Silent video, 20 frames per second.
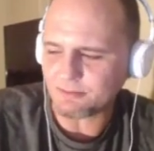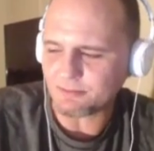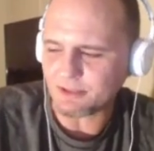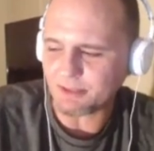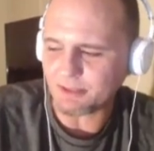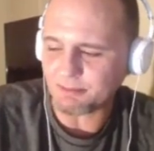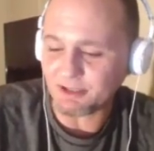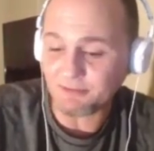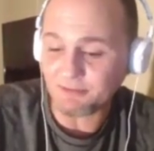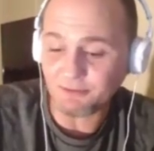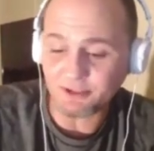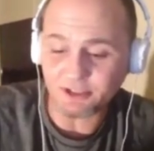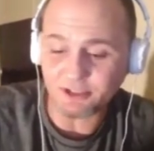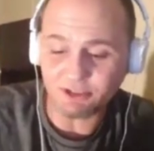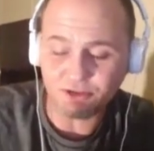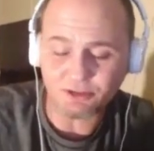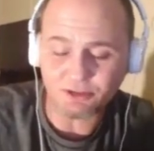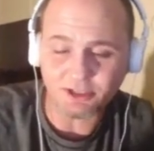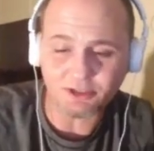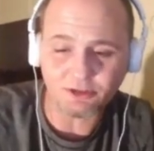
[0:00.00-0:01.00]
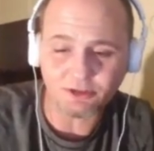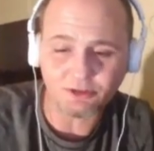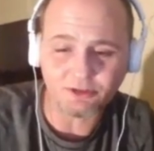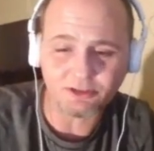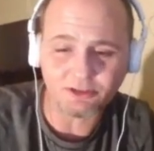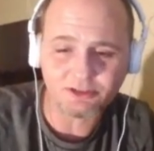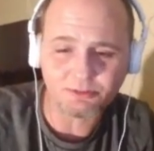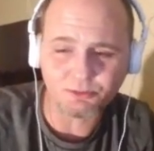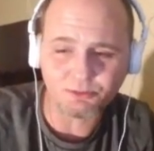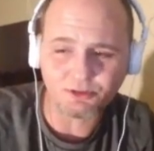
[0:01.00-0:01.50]
I'm definitely gonna try to do
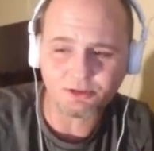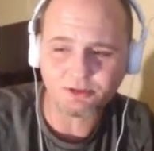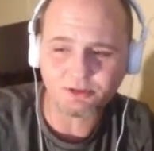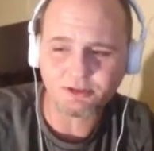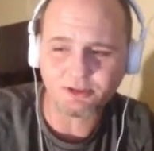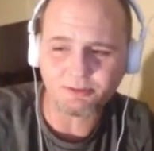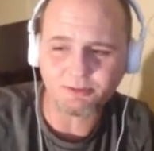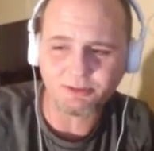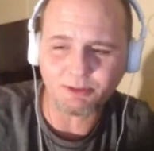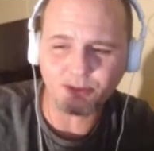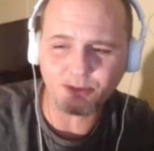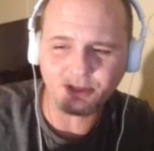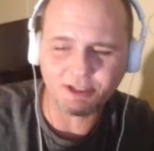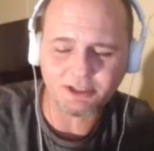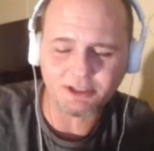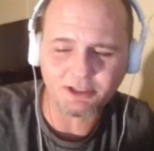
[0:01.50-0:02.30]
this more. I want to